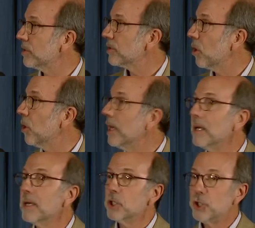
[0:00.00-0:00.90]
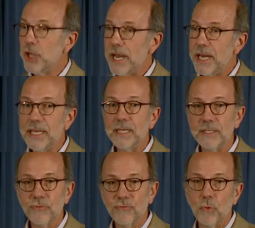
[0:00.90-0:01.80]
So J
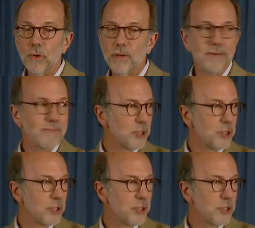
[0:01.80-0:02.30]
is for